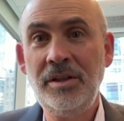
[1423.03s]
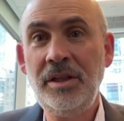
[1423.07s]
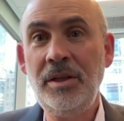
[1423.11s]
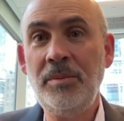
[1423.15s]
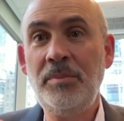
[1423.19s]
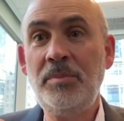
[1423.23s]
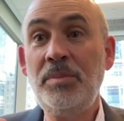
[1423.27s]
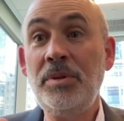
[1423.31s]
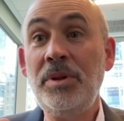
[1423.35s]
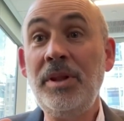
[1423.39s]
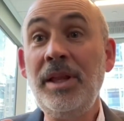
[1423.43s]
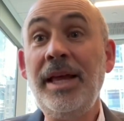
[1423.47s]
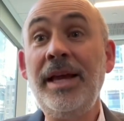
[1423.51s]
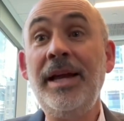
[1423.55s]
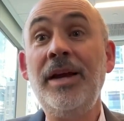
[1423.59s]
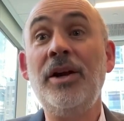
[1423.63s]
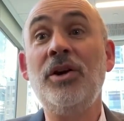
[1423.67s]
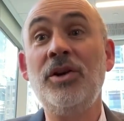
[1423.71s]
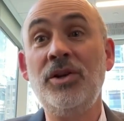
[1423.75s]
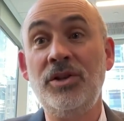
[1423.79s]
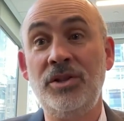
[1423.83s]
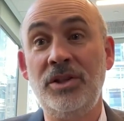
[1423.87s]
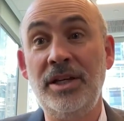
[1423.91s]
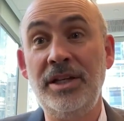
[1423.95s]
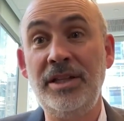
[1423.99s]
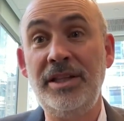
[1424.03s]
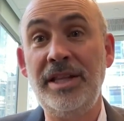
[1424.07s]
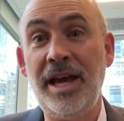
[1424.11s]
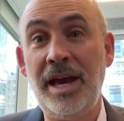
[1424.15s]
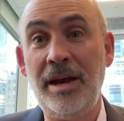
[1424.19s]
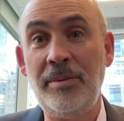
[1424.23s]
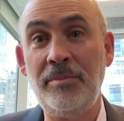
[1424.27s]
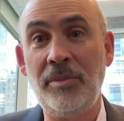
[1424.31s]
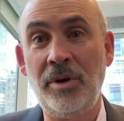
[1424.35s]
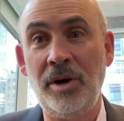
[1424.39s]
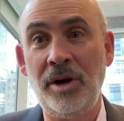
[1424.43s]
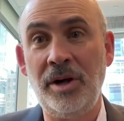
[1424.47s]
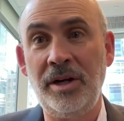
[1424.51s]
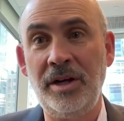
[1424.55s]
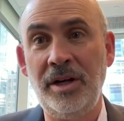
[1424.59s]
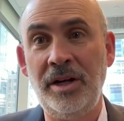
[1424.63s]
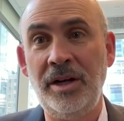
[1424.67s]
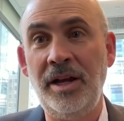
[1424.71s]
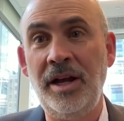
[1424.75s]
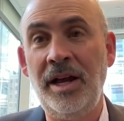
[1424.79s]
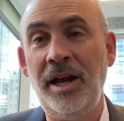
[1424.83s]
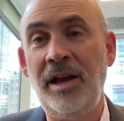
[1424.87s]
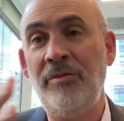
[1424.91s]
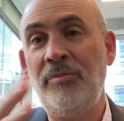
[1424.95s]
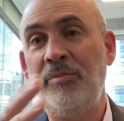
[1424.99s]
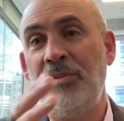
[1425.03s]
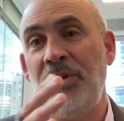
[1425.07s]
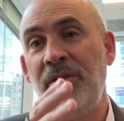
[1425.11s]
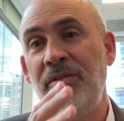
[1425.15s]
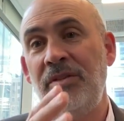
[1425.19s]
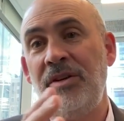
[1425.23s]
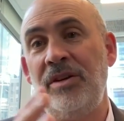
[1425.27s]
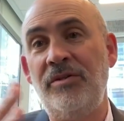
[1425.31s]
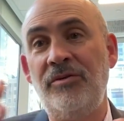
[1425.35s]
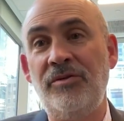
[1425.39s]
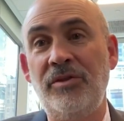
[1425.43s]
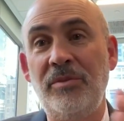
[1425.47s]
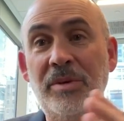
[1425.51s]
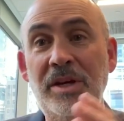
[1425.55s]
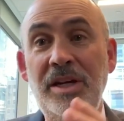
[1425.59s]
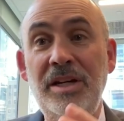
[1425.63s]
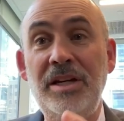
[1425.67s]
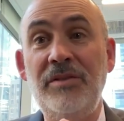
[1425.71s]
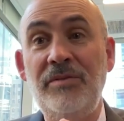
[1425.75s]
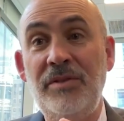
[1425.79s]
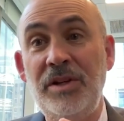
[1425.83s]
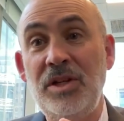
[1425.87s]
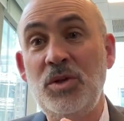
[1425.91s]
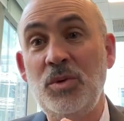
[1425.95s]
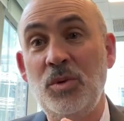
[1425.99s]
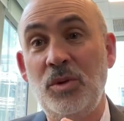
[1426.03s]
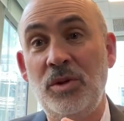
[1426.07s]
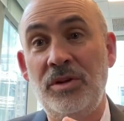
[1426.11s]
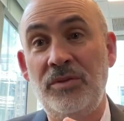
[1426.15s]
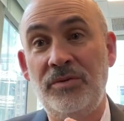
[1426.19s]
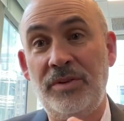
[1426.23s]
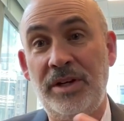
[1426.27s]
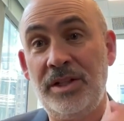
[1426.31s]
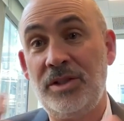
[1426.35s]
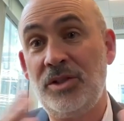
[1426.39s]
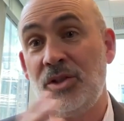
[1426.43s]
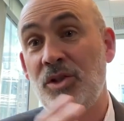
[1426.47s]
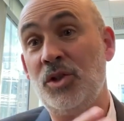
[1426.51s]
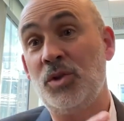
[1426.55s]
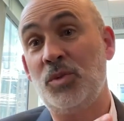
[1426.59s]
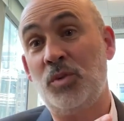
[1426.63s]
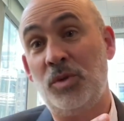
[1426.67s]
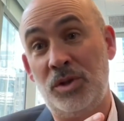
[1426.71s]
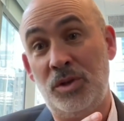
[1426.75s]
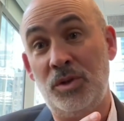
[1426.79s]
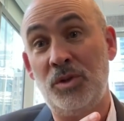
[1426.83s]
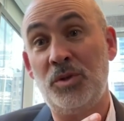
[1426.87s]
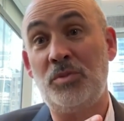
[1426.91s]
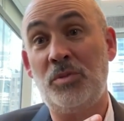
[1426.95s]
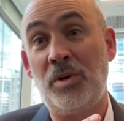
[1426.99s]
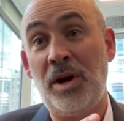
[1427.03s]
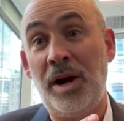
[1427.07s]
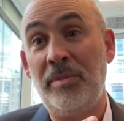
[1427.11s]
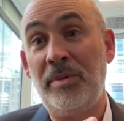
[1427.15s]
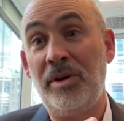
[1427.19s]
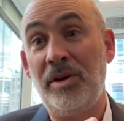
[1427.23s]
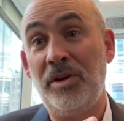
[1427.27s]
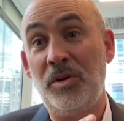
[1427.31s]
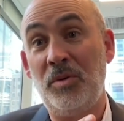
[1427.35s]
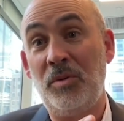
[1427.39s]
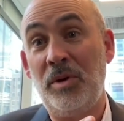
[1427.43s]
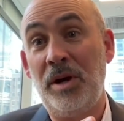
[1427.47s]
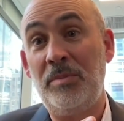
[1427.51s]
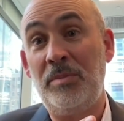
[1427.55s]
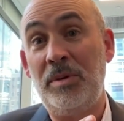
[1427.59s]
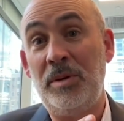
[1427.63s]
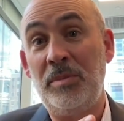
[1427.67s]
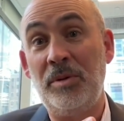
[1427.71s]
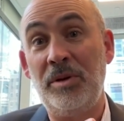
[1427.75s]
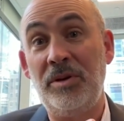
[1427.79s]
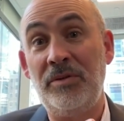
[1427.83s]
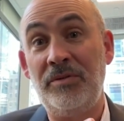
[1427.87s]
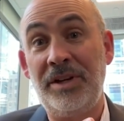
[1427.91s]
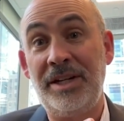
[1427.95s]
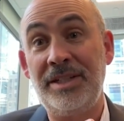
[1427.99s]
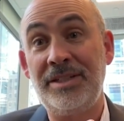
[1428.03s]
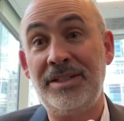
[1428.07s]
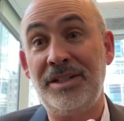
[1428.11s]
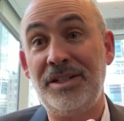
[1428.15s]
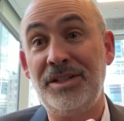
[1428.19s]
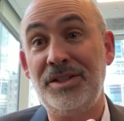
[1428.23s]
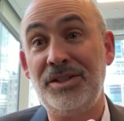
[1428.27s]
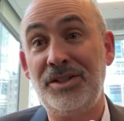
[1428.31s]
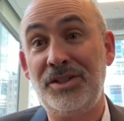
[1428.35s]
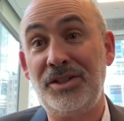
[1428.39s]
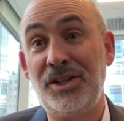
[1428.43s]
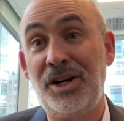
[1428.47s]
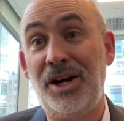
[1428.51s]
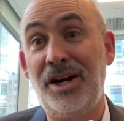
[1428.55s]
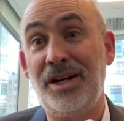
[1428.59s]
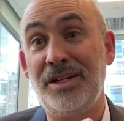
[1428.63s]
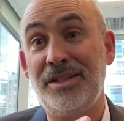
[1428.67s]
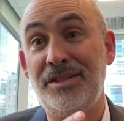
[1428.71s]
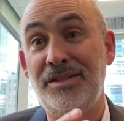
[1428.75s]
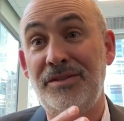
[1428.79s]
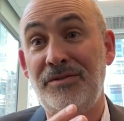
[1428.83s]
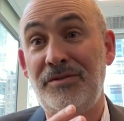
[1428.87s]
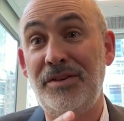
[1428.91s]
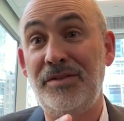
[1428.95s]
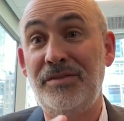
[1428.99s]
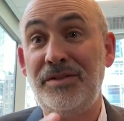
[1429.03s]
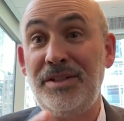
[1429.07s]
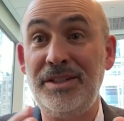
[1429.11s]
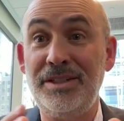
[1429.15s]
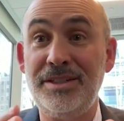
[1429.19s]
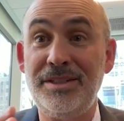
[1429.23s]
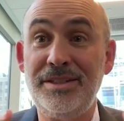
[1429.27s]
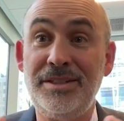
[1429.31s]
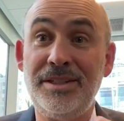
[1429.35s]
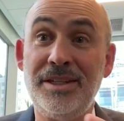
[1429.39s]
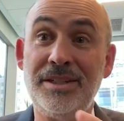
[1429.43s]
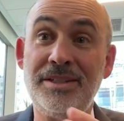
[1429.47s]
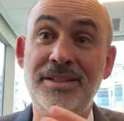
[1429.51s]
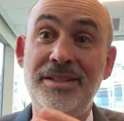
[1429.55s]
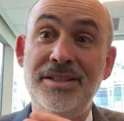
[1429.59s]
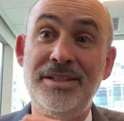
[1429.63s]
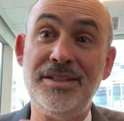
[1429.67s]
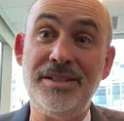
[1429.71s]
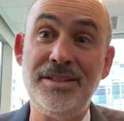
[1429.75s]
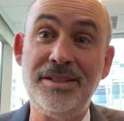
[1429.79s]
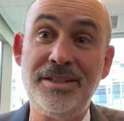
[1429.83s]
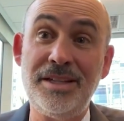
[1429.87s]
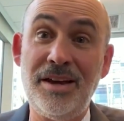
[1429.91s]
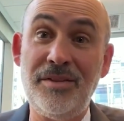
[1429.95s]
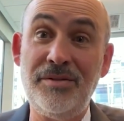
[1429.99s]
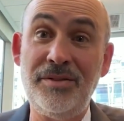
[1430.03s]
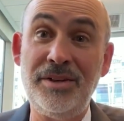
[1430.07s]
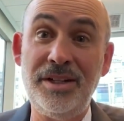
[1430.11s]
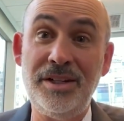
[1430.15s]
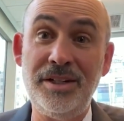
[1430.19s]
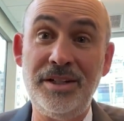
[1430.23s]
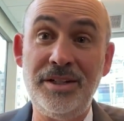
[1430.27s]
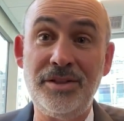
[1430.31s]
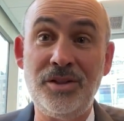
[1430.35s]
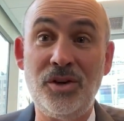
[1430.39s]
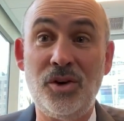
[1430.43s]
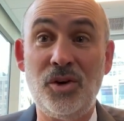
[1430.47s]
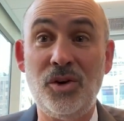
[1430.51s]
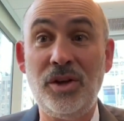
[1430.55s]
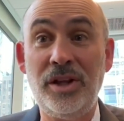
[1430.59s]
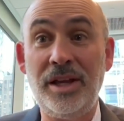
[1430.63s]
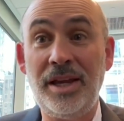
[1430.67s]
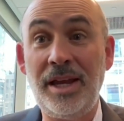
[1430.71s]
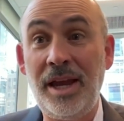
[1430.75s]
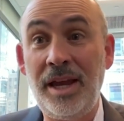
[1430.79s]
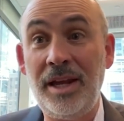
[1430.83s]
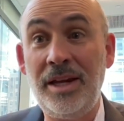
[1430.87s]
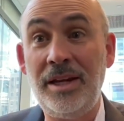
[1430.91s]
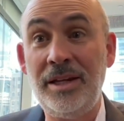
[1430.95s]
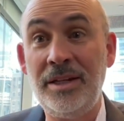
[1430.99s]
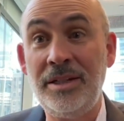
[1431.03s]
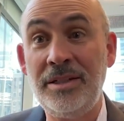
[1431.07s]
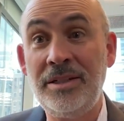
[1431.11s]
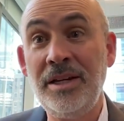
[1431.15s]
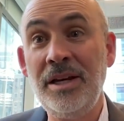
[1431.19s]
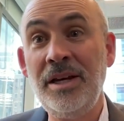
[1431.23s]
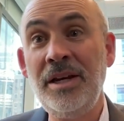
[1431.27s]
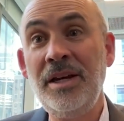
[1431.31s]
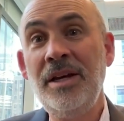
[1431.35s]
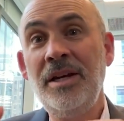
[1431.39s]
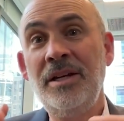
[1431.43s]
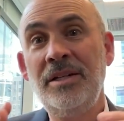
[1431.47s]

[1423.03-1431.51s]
The players in that market have pivoted from individual investors, which is primarily the way people invested in stocks in the 50s and 60s and 70s and early 80s,